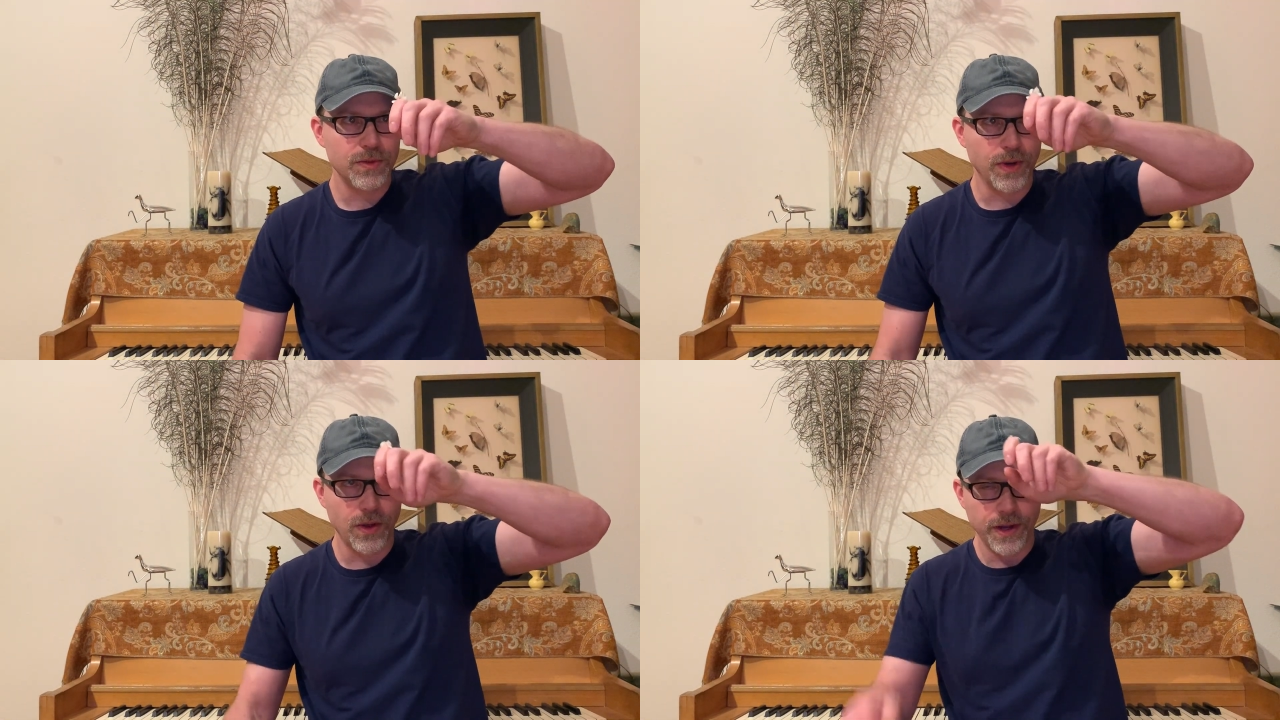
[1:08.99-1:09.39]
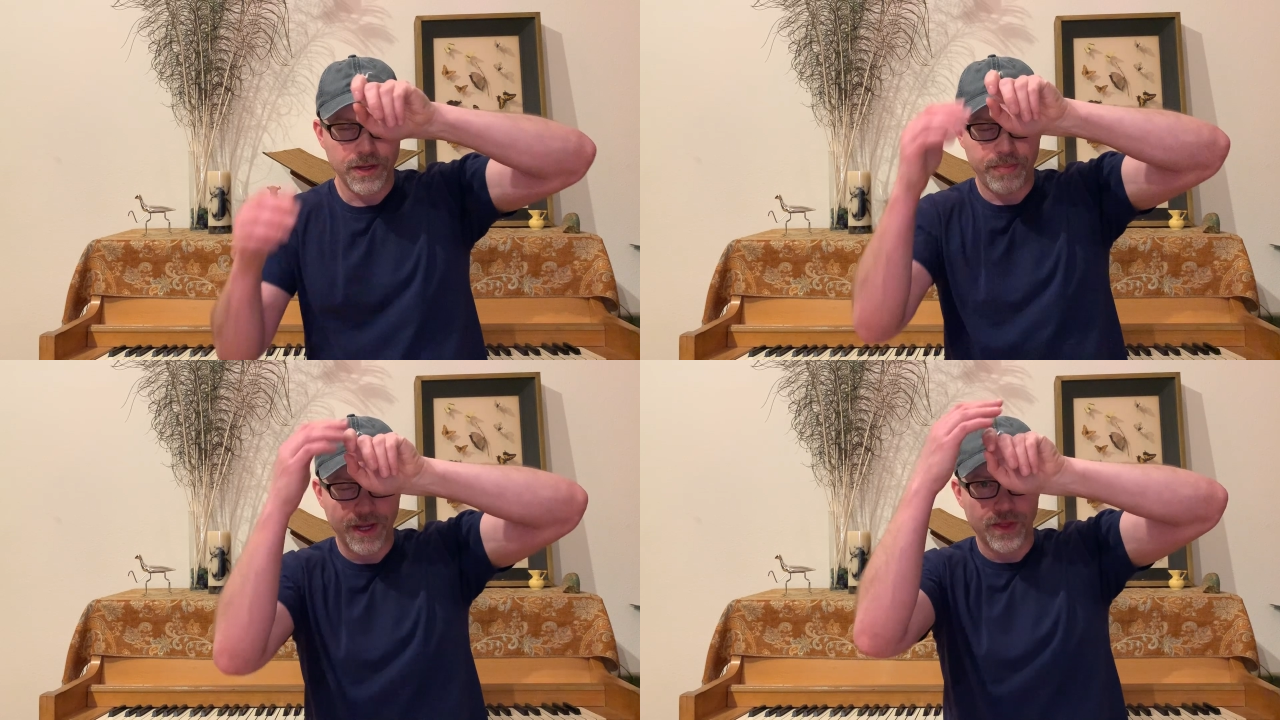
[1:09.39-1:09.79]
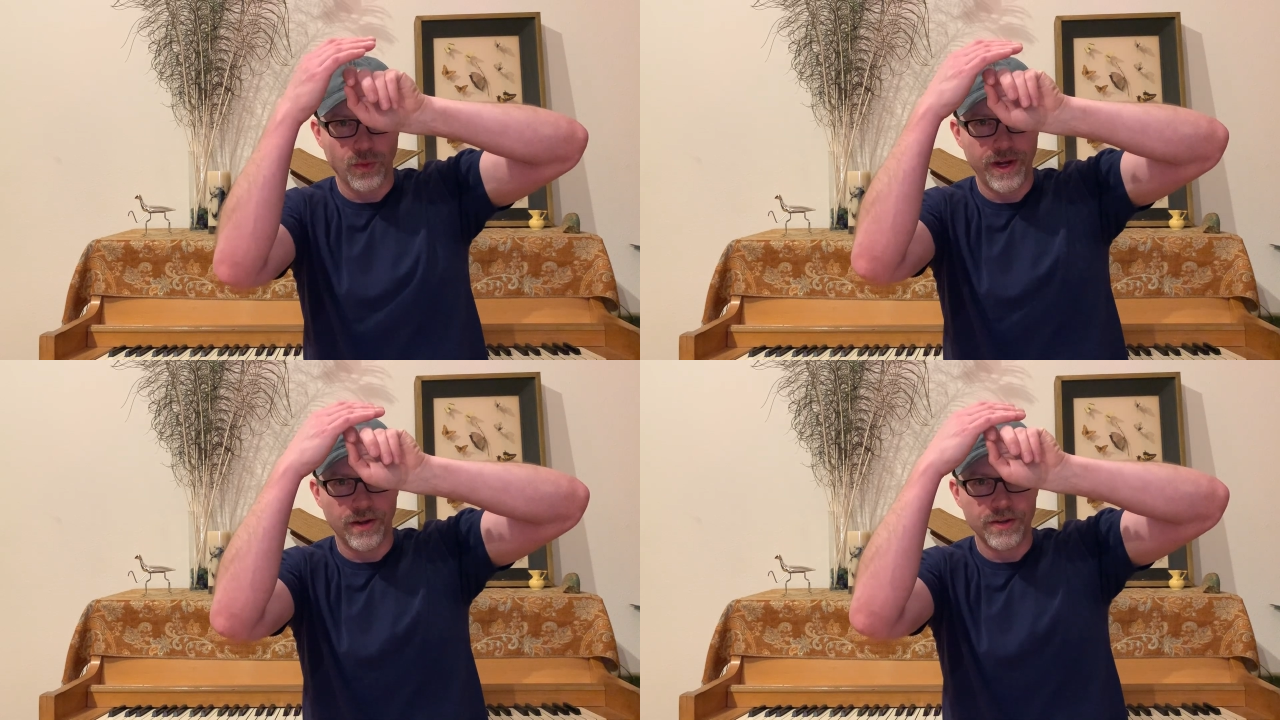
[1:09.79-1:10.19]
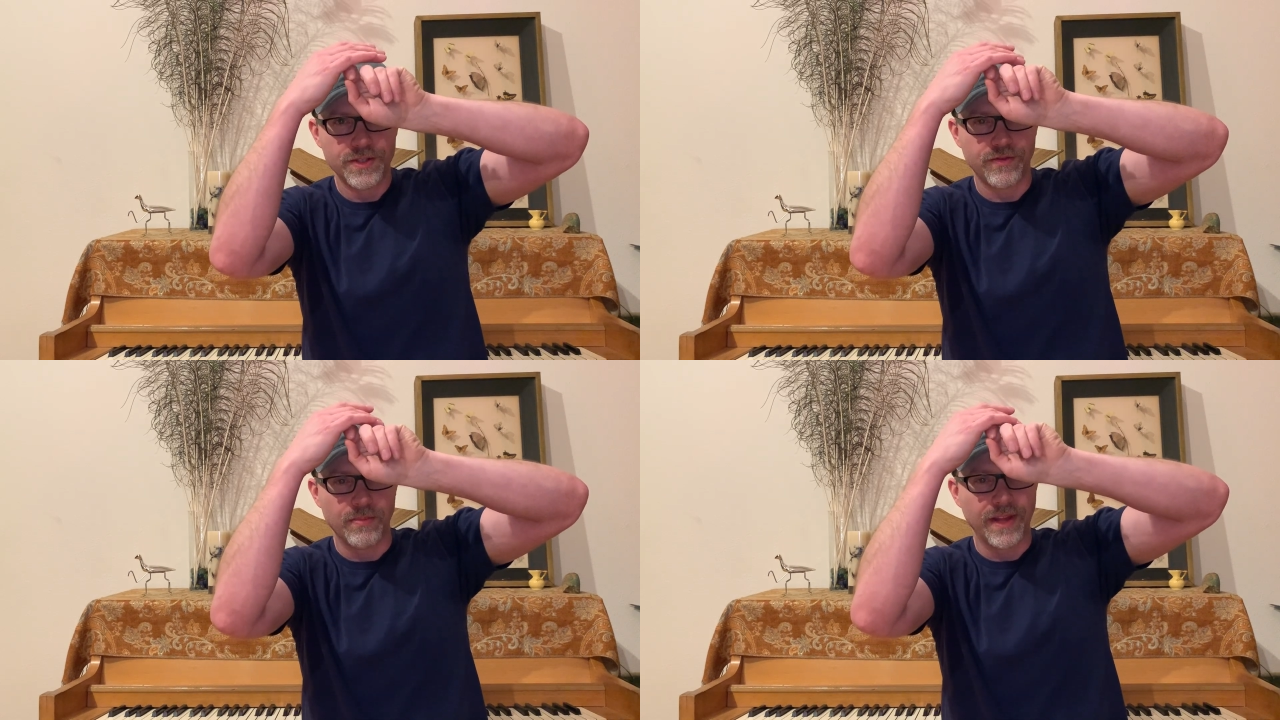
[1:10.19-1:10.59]
We're going to pick the winners
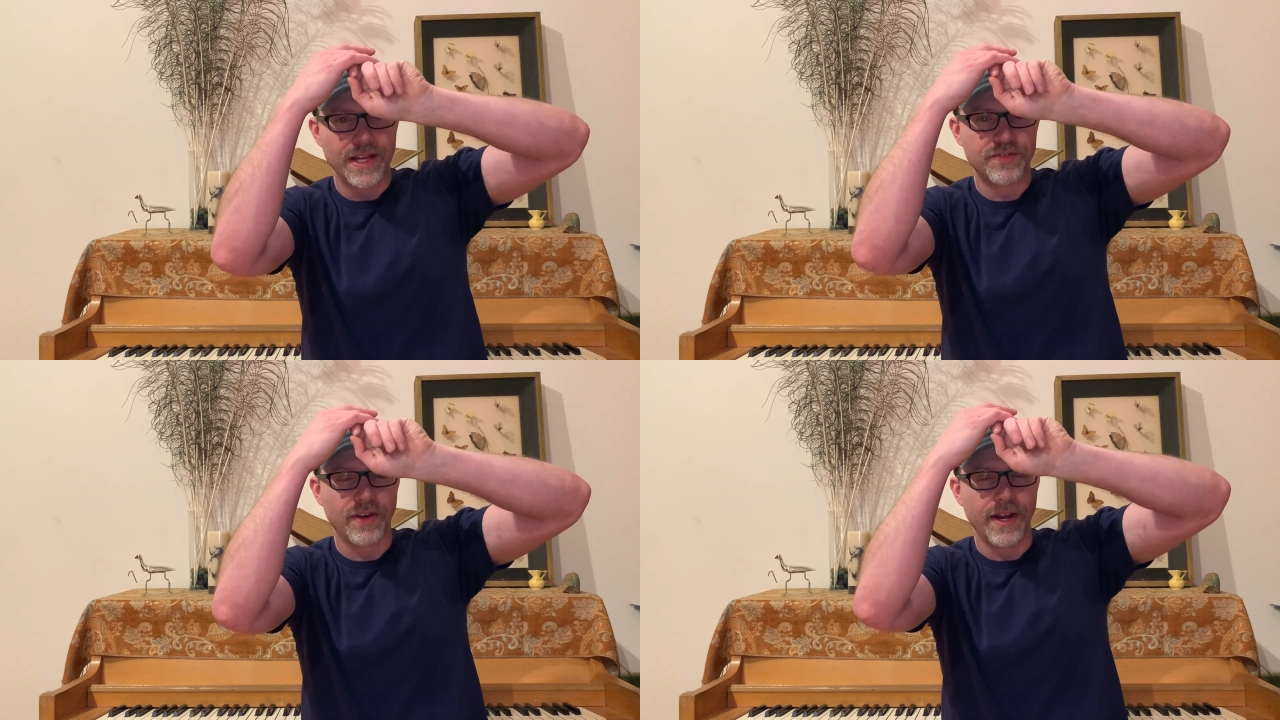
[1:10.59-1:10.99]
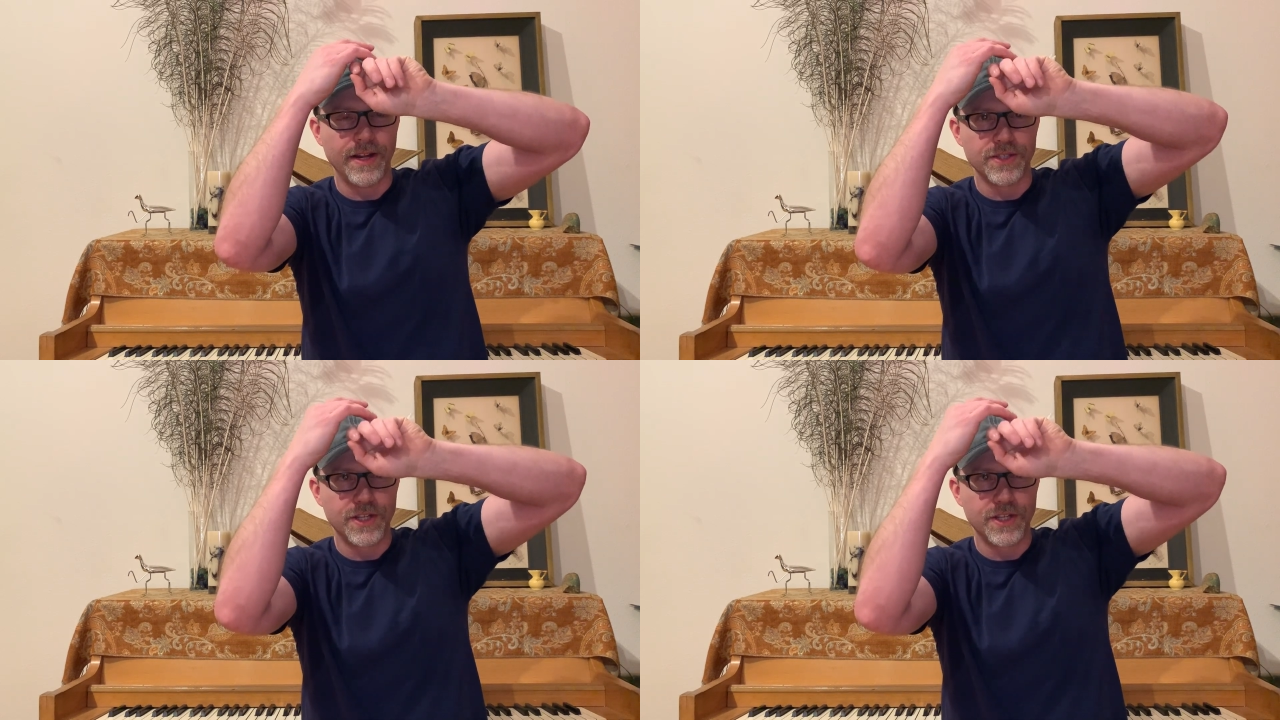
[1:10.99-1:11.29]
from last Friday's